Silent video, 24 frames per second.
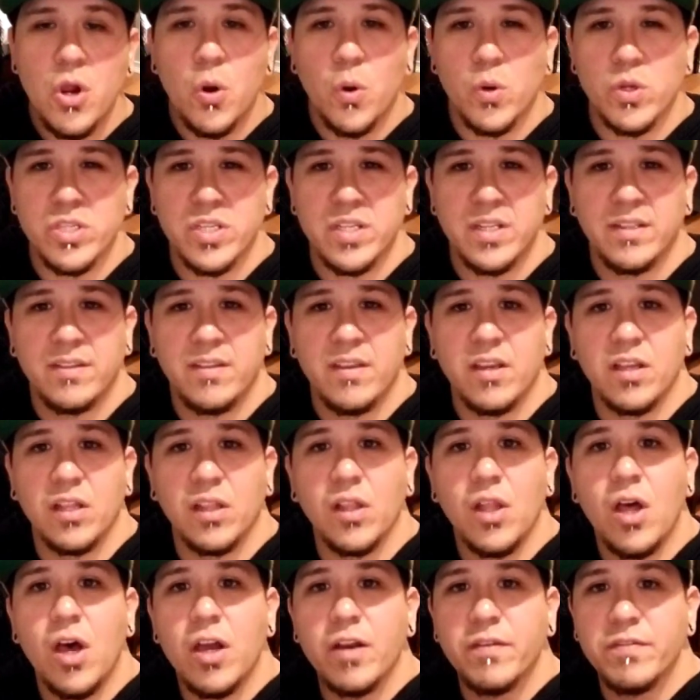or it's going to take a
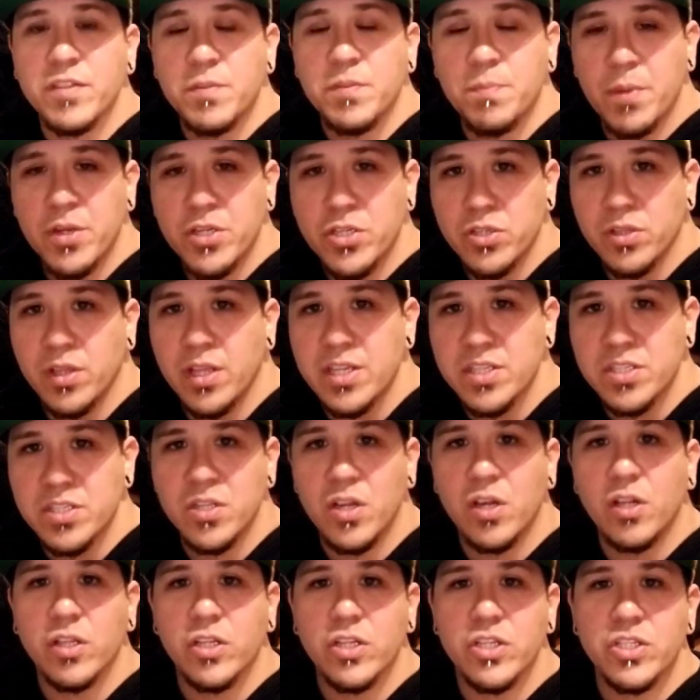lot of specialized
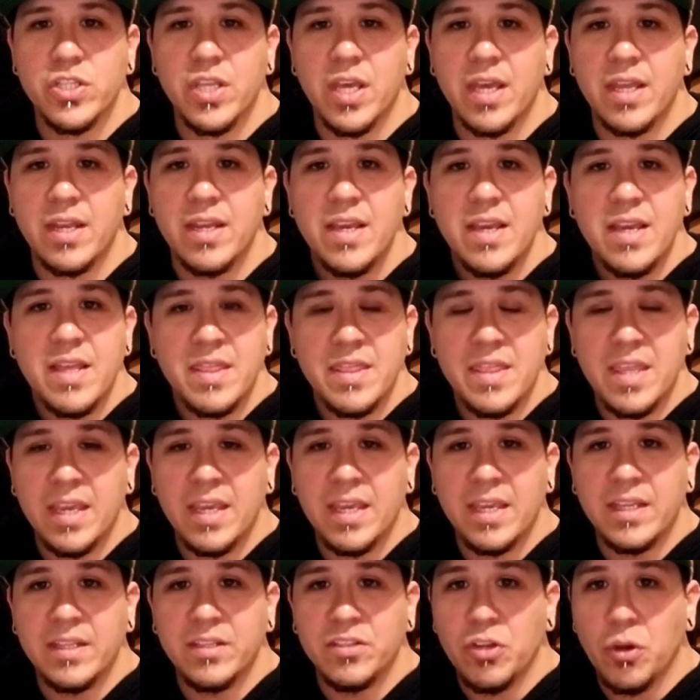knowledge that
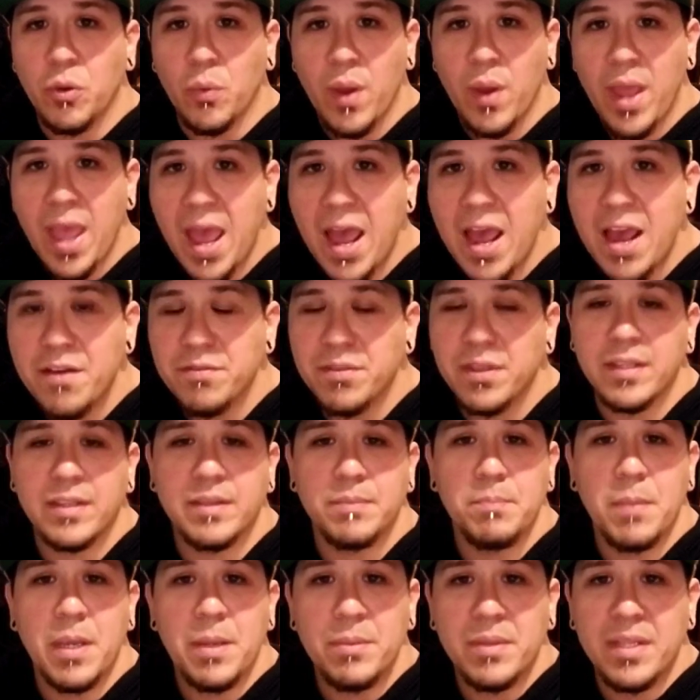they don't have, that
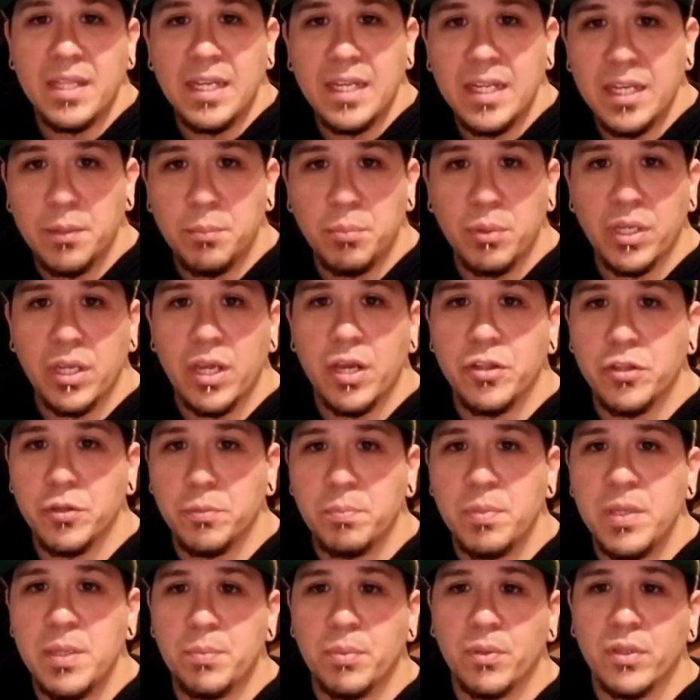maybe they need to bring other
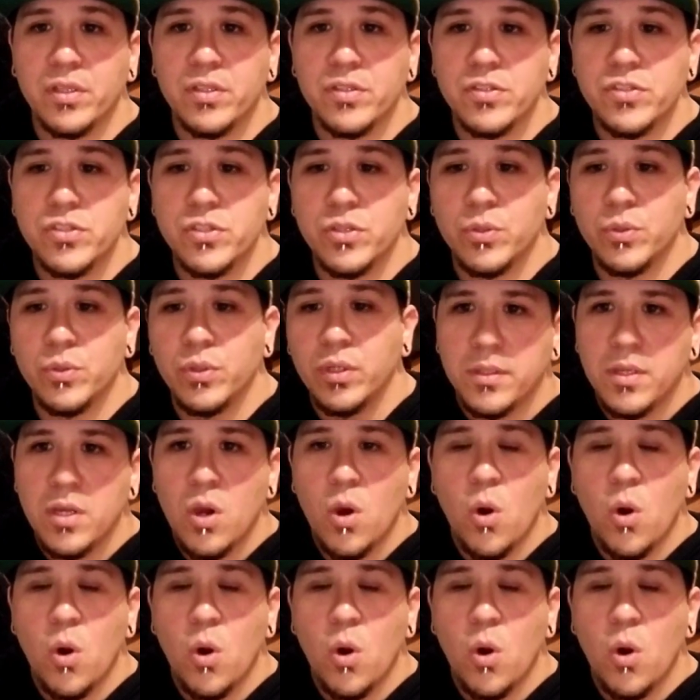people into,